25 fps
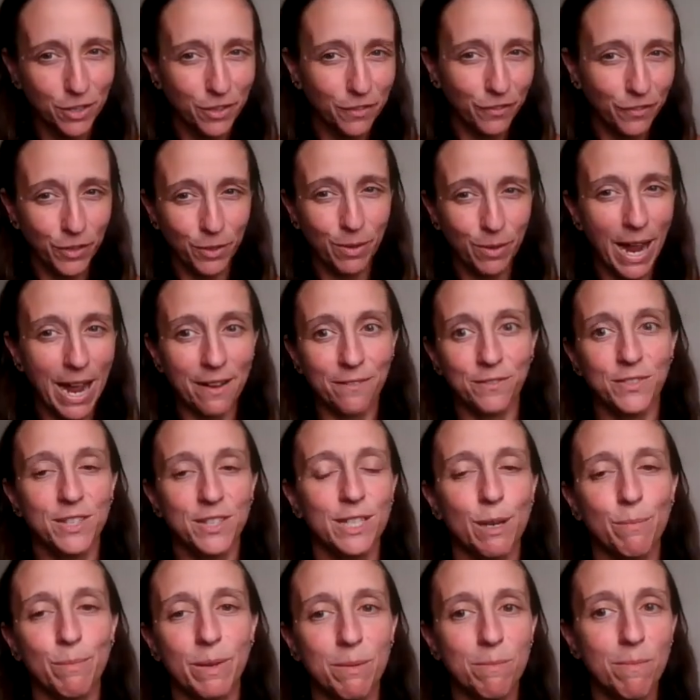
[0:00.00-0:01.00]
or if you have
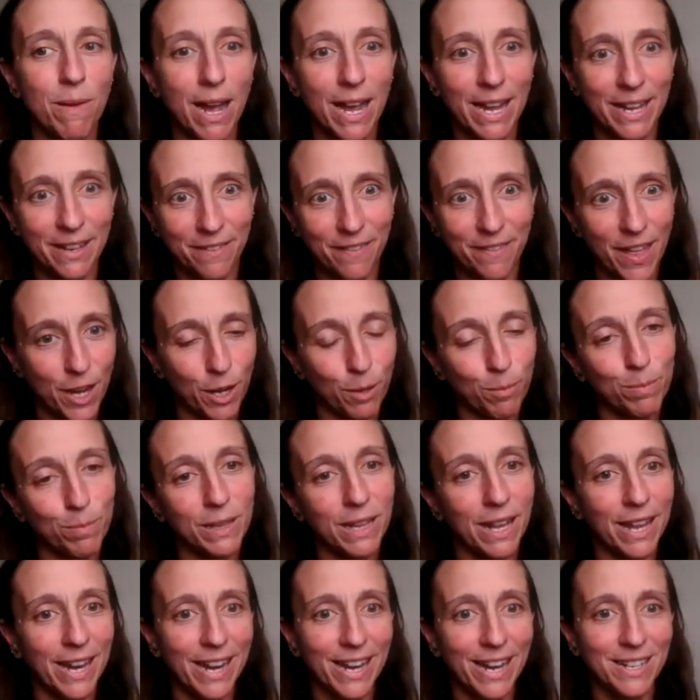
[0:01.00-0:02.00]
some in mind that are
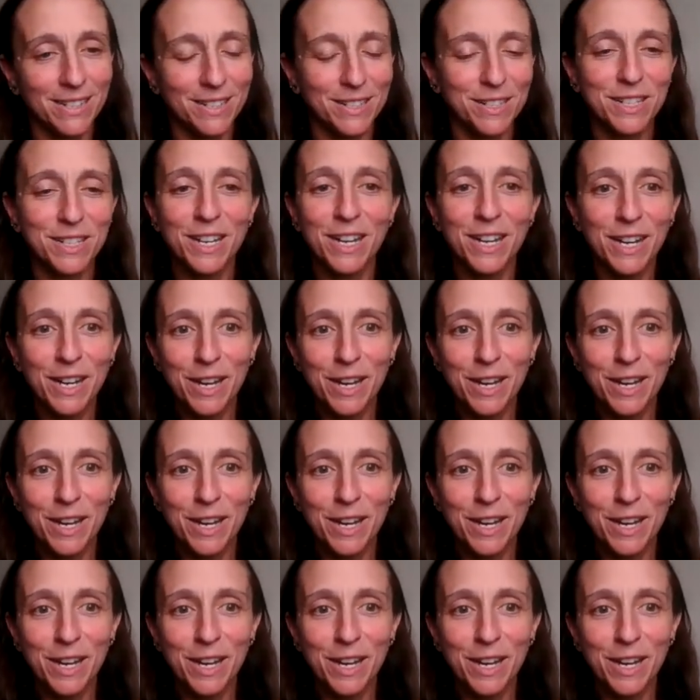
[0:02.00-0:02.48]
planned,